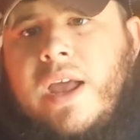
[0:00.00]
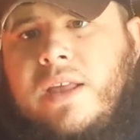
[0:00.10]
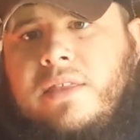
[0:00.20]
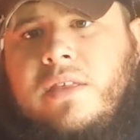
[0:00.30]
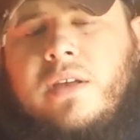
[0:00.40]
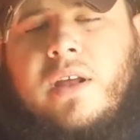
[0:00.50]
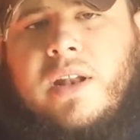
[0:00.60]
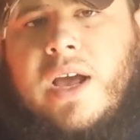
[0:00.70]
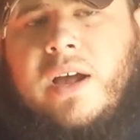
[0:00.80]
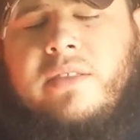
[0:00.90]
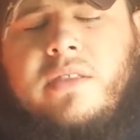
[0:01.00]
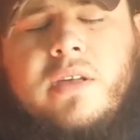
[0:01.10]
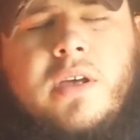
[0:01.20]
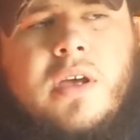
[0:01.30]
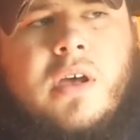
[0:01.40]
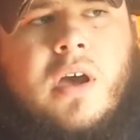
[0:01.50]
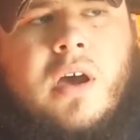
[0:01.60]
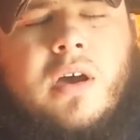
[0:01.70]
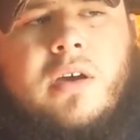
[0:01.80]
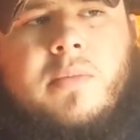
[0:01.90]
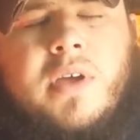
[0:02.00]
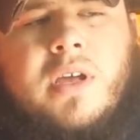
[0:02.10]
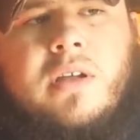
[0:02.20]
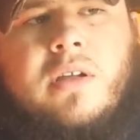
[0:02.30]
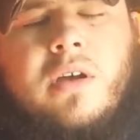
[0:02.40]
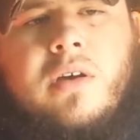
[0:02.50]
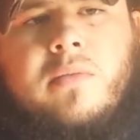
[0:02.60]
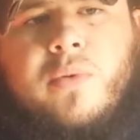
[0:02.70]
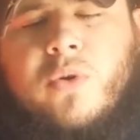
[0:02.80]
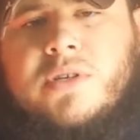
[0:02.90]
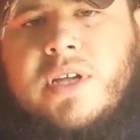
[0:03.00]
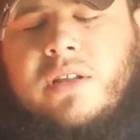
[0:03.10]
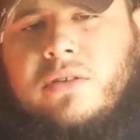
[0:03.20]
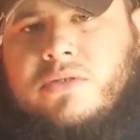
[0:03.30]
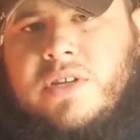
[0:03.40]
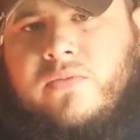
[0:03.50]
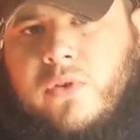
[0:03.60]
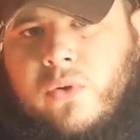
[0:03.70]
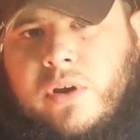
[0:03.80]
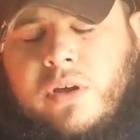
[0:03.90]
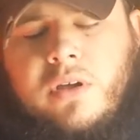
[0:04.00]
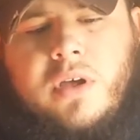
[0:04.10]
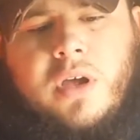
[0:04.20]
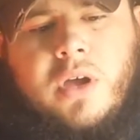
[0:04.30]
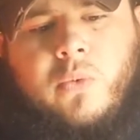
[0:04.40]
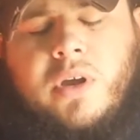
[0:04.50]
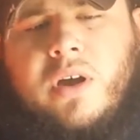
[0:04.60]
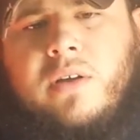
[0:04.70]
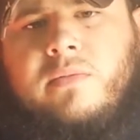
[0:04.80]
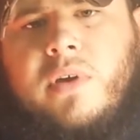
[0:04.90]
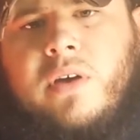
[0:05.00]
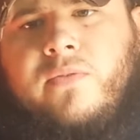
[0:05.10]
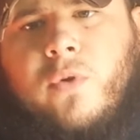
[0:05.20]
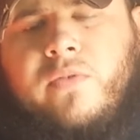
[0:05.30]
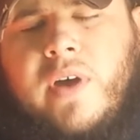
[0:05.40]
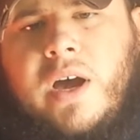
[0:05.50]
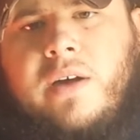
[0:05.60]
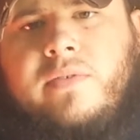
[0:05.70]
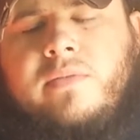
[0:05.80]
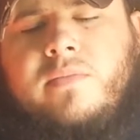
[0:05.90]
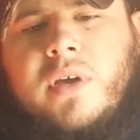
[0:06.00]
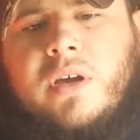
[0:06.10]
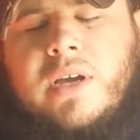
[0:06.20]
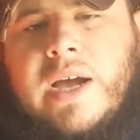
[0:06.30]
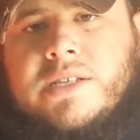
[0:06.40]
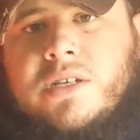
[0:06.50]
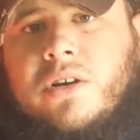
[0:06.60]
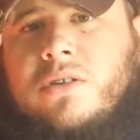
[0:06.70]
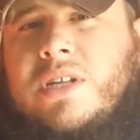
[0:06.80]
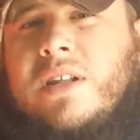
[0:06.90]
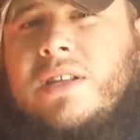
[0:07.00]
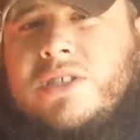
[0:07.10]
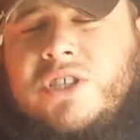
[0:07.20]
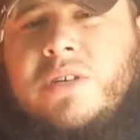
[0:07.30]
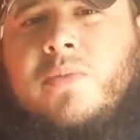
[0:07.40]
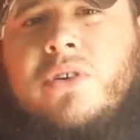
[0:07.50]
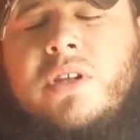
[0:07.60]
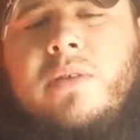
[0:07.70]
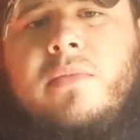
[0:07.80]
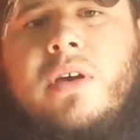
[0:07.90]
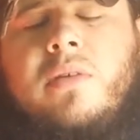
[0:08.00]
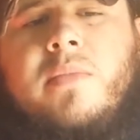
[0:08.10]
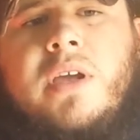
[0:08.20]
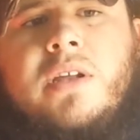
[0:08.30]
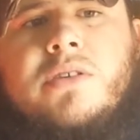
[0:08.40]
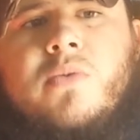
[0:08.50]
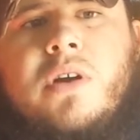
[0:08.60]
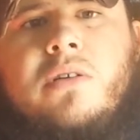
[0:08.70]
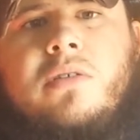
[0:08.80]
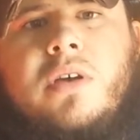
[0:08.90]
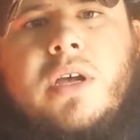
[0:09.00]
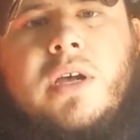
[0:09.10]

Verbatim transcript: 8th and 9th. Uh, it'll be in uh, Port St. Lucie, Florida. We got uh, four or five uh, guys and girls out of this gym doing that uh, meet as well.